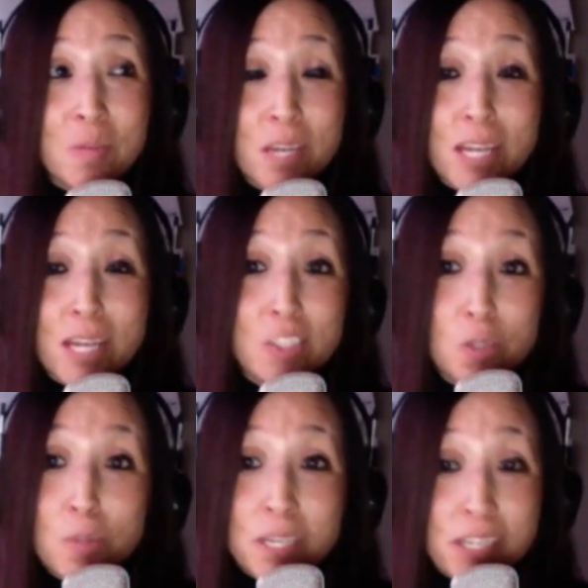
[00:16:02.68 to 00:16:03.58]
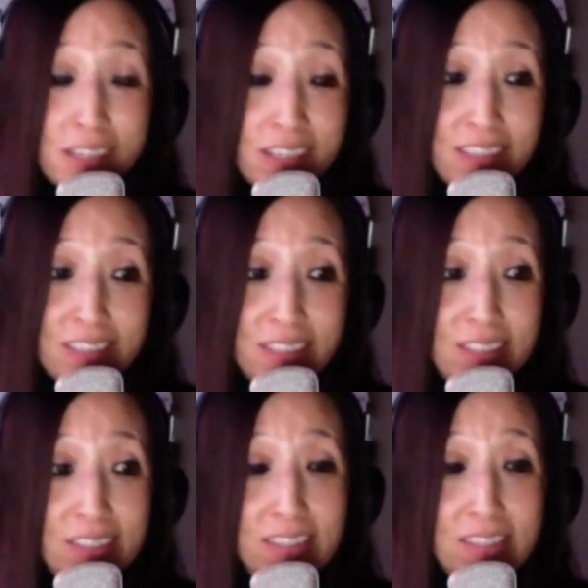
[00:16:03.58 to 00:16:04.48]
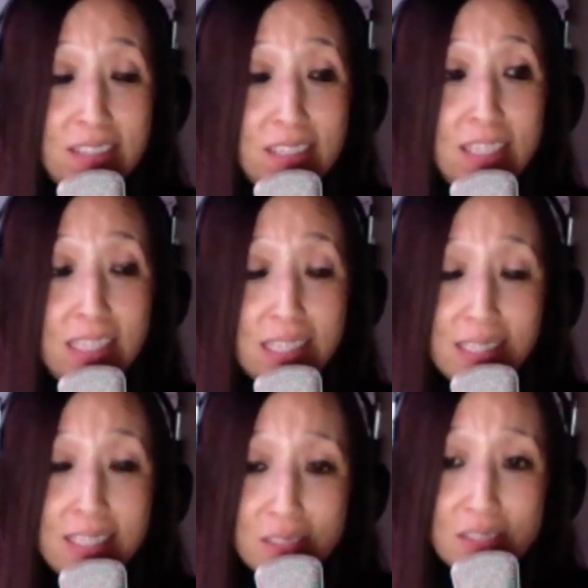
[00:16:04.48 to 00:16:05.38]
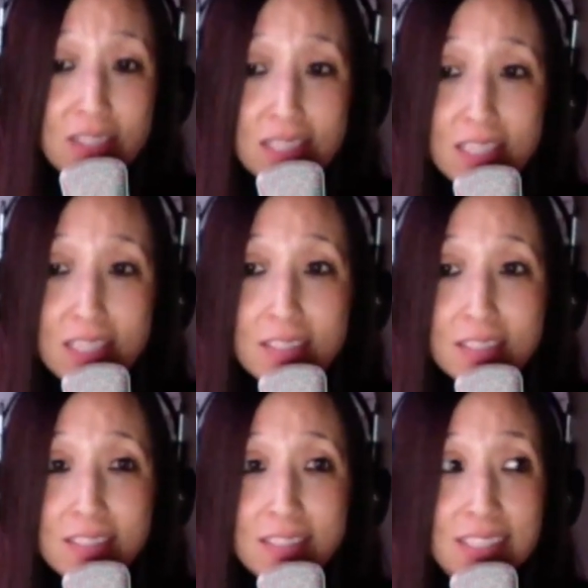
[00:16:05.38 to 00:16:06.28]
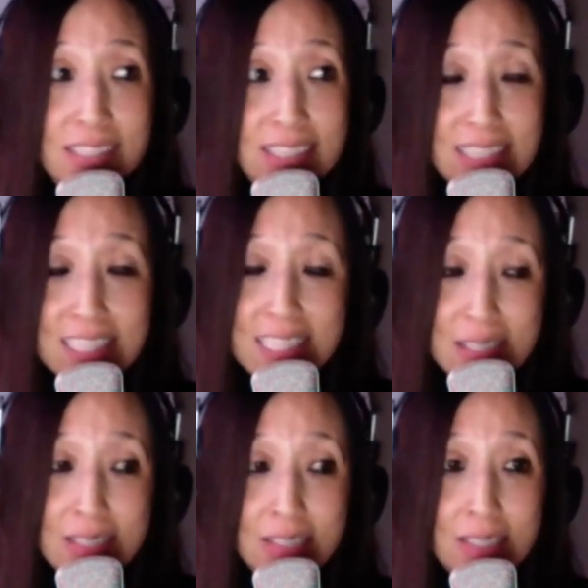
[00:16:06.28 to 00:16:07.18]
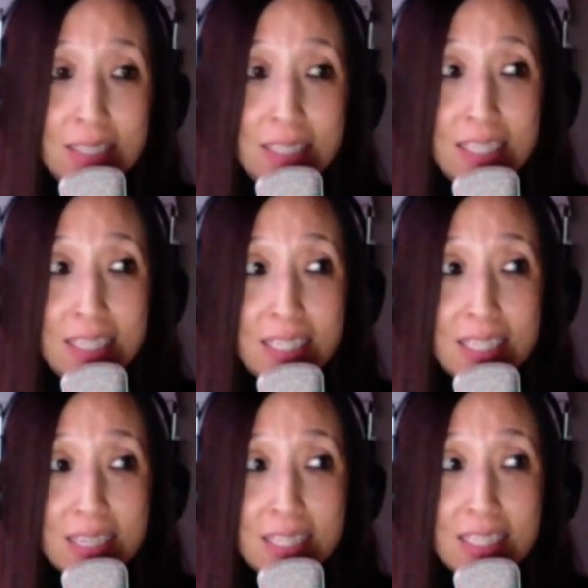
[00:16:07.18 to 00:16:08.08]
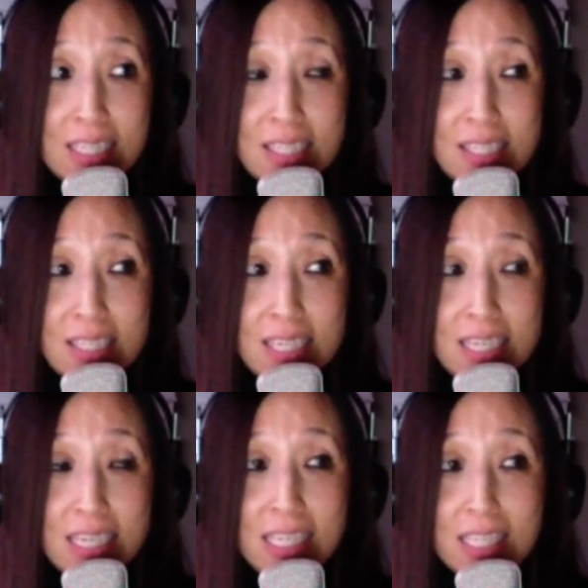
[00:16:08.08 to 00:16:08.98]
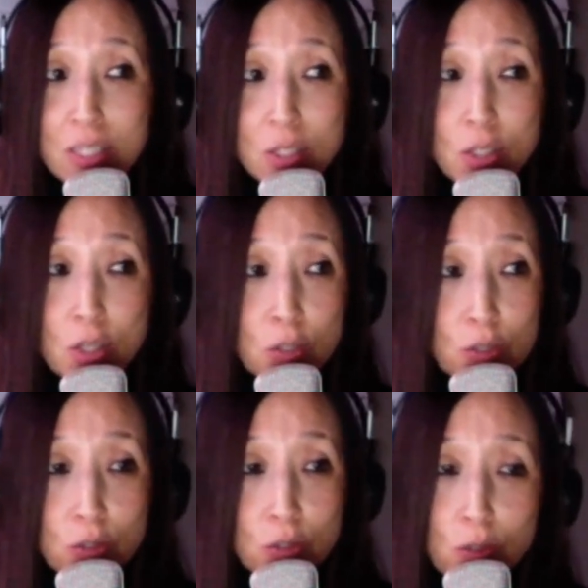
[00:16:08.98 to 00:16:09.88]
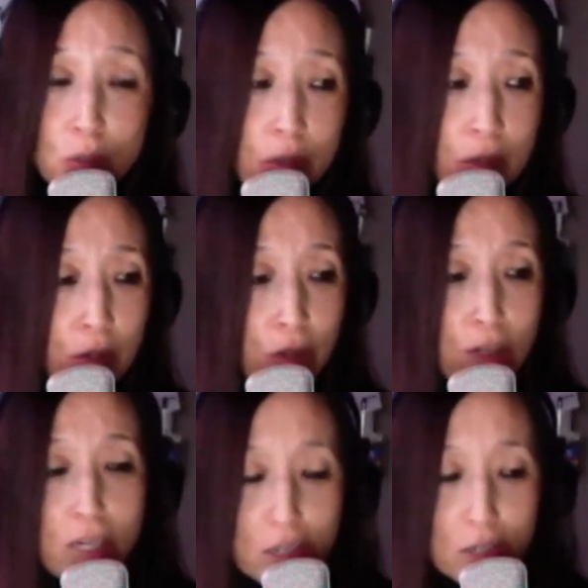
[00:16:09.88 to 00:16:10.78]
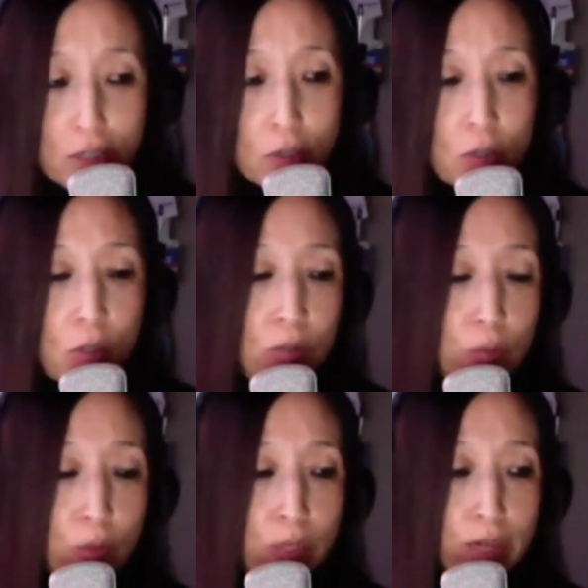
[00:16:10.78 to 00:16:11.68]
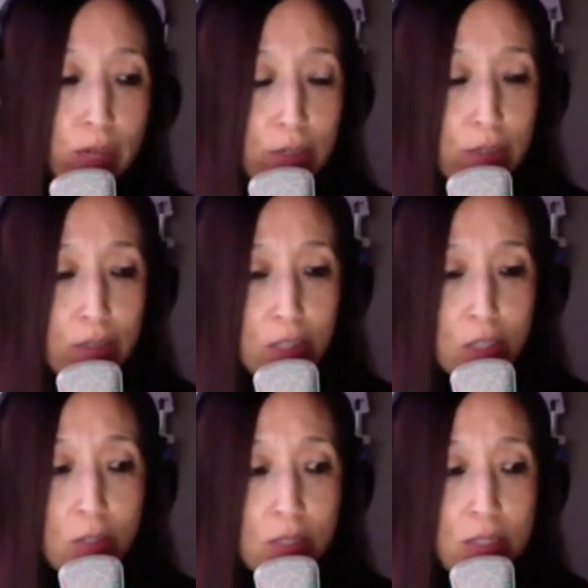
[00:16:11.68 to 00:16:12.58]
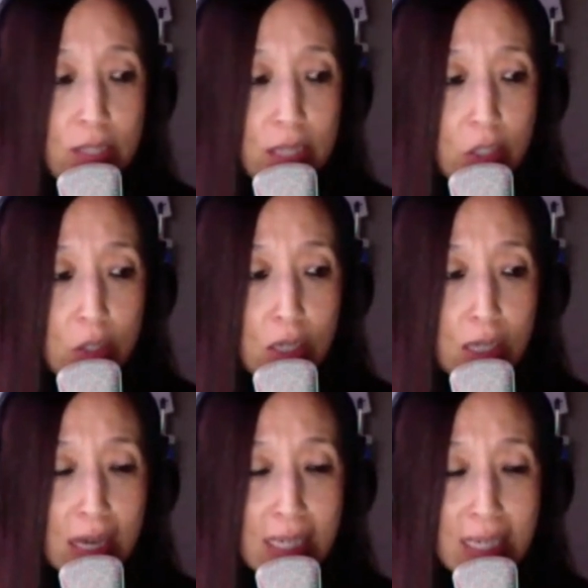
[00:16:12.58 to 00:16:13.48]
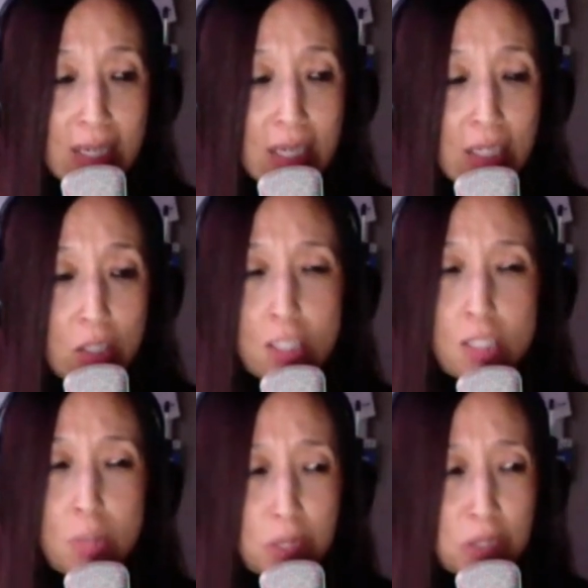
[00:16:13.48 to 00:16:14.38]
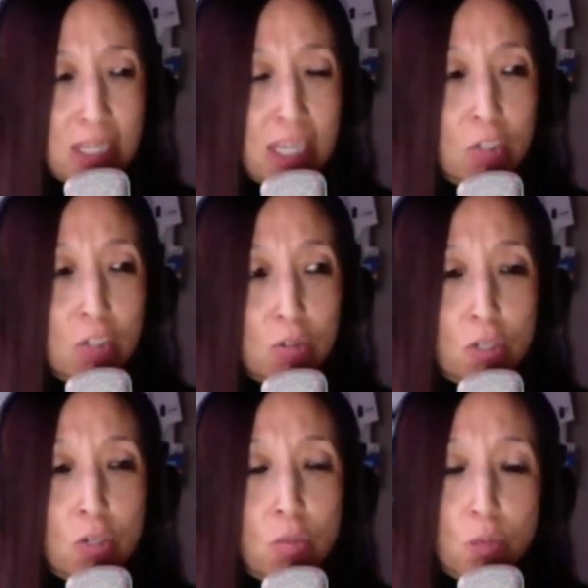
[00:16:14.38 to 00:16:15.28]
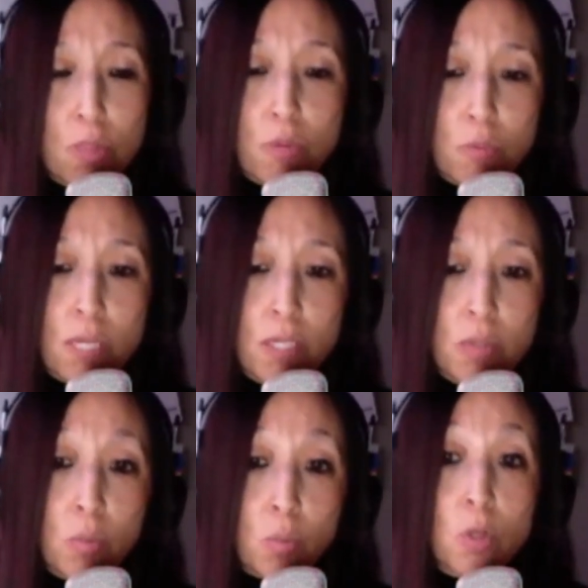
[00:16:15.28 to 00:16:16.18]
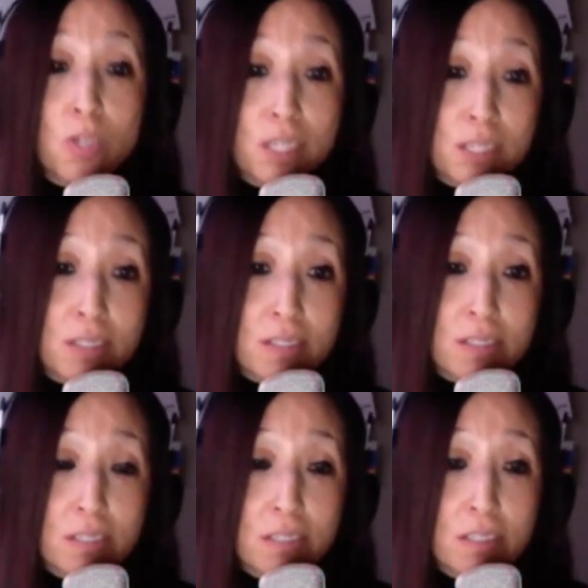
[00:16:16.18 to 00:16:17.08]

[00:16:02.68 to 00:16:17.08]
what I do in my art is to heal. It's to heal. And I think it's healing the soul or the heart or whatever, it's like the spirit, I don't know what the right word is,